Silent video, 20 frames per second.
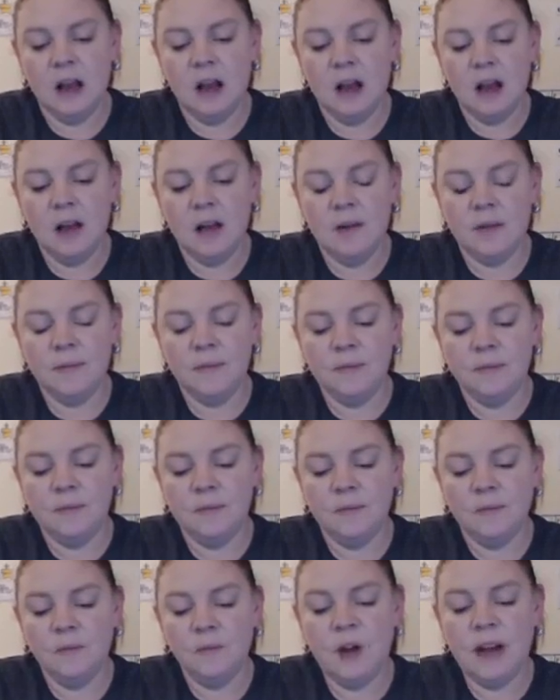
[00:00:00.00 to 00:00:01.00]

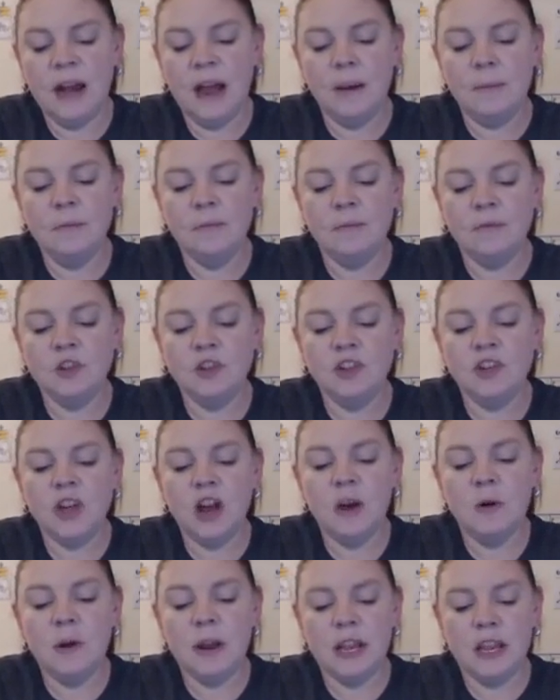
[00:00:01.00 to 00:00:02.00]
when I'm
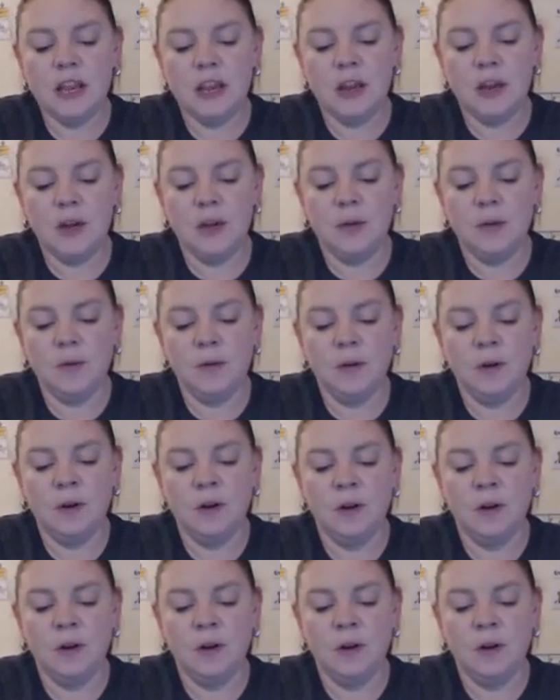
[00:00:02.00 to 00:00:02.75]
showing you,